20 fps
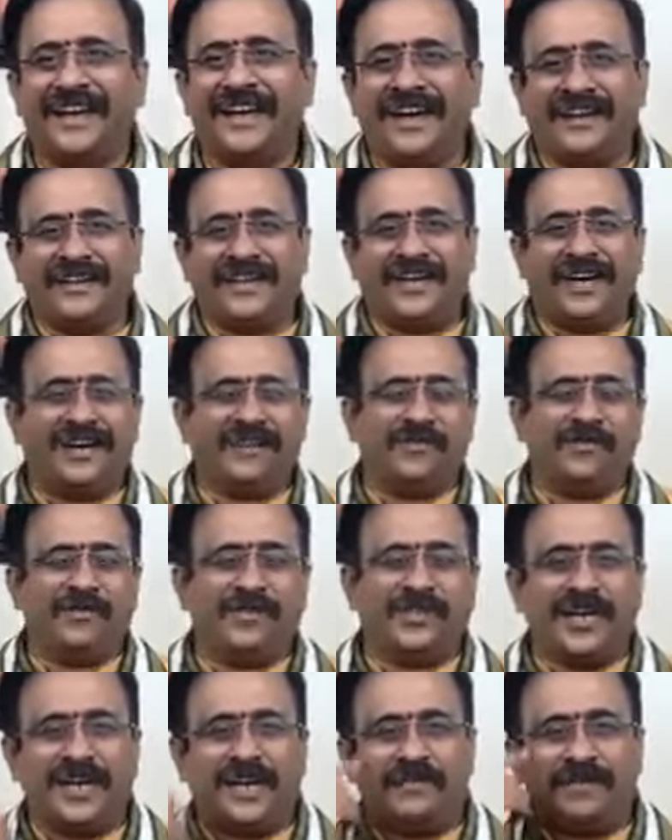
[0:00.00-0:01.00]
And Thakur
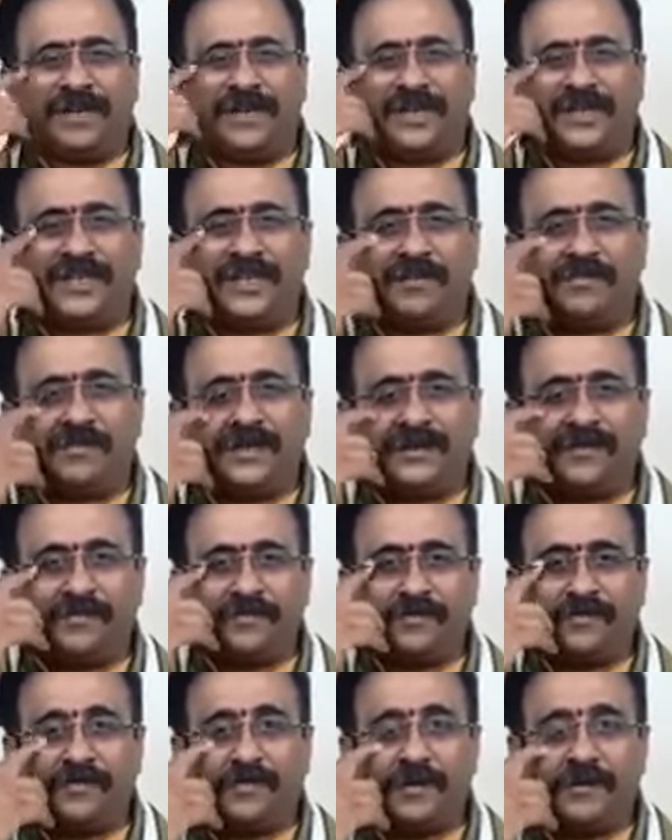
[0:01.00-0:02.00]
Sri Ramakrishna
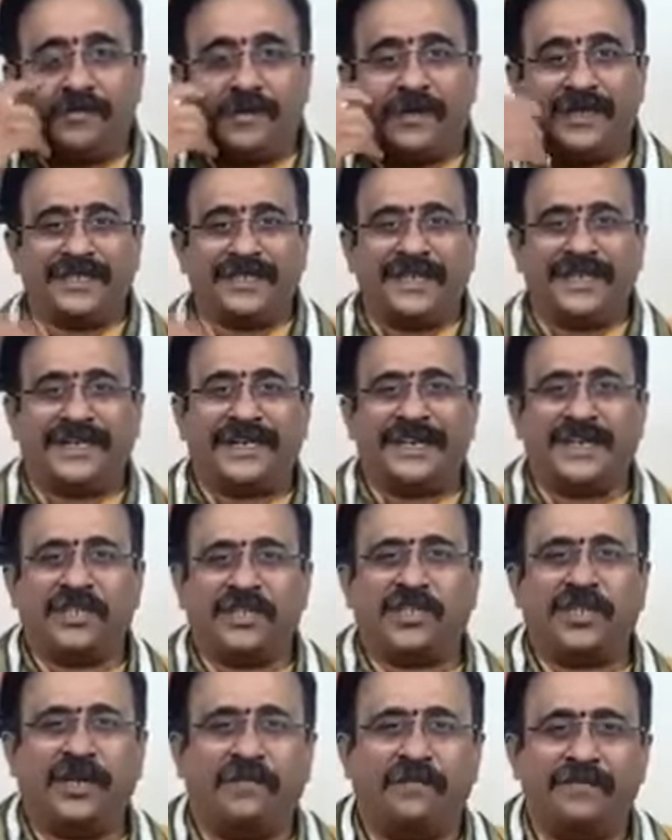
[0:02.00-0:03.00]
Paramahansa
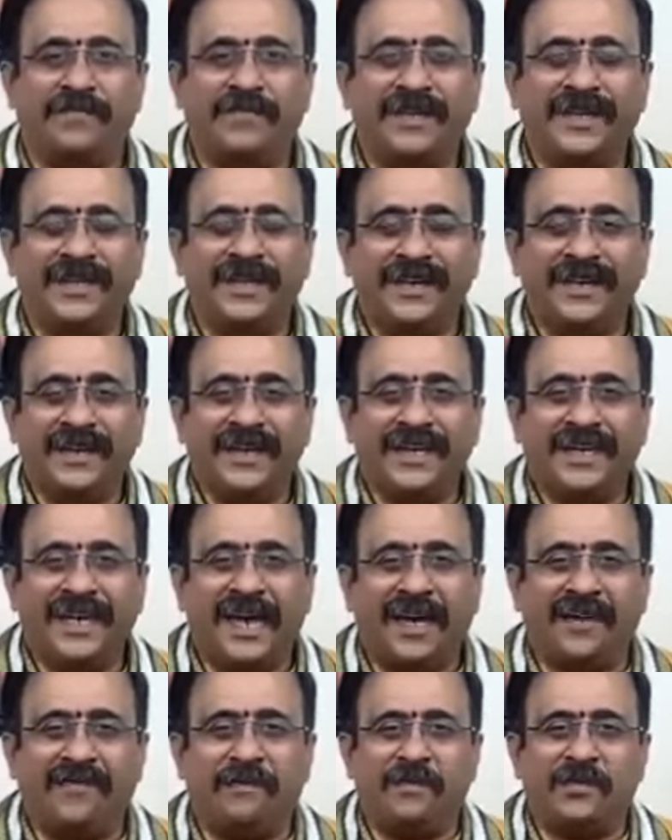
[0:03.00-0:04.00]
touched him,
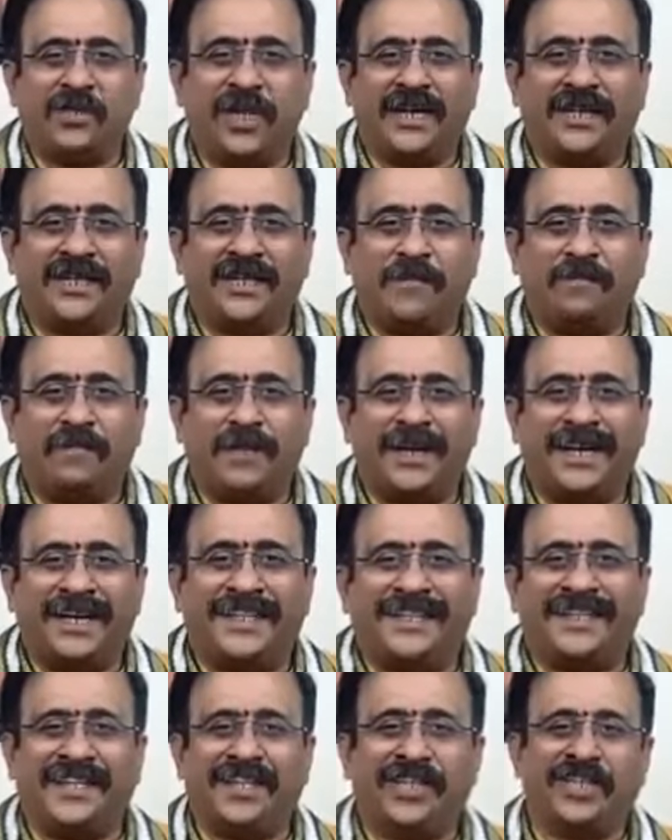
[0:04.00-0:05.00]
gave him
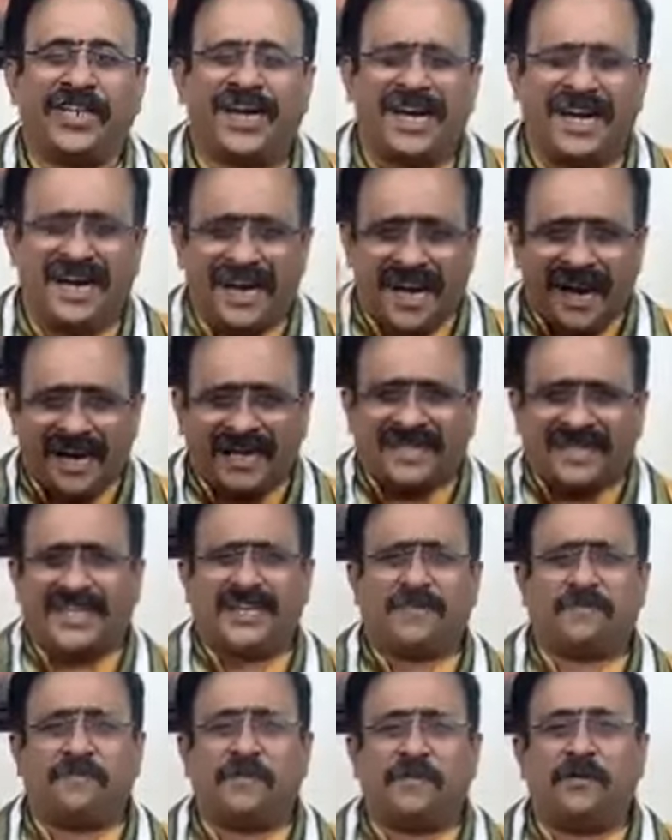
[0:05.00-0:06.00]
Shaktipada Diksha at
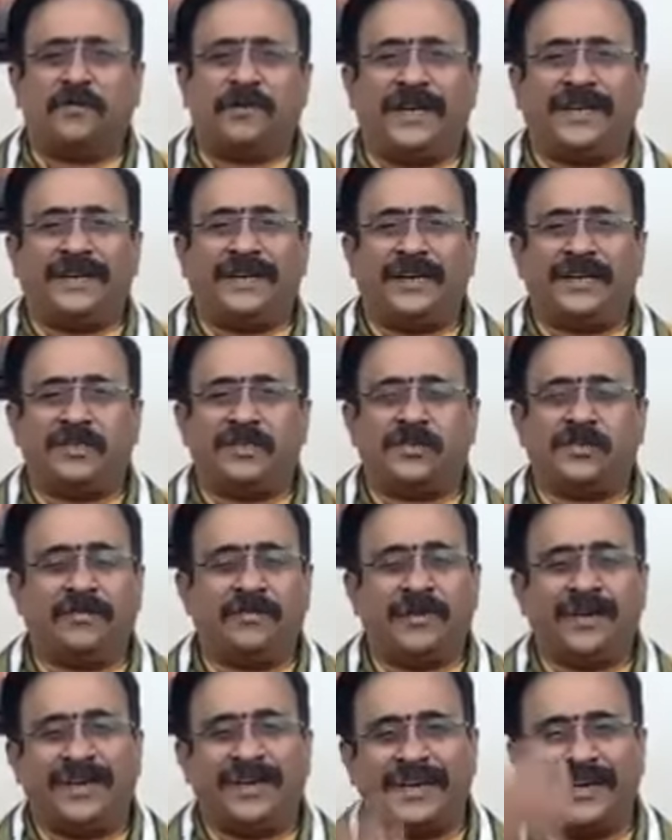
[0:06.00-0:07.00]
that moment. And
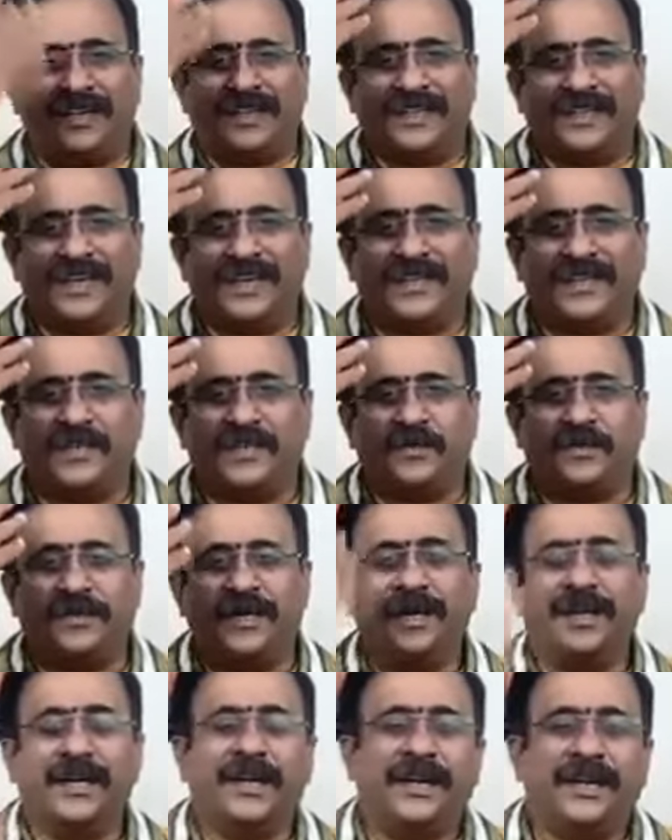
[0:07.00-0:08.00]
Swami Vivekananda in his
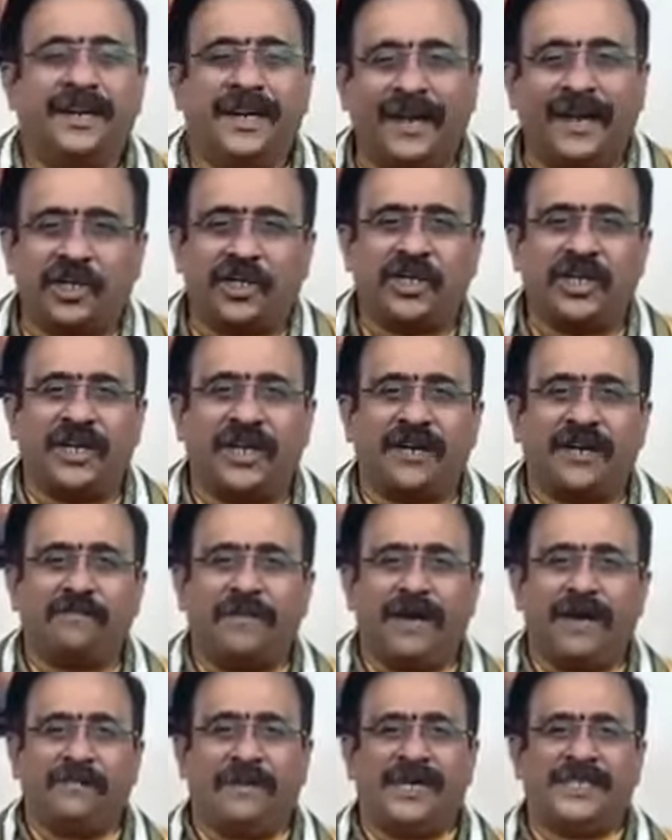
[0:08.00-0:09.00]
lecture,
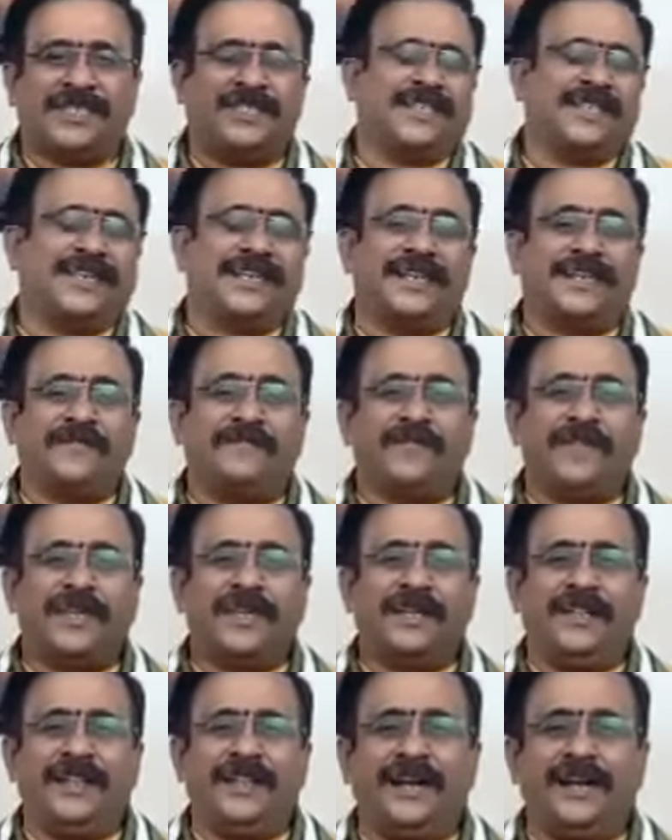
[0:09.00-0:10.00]
my master in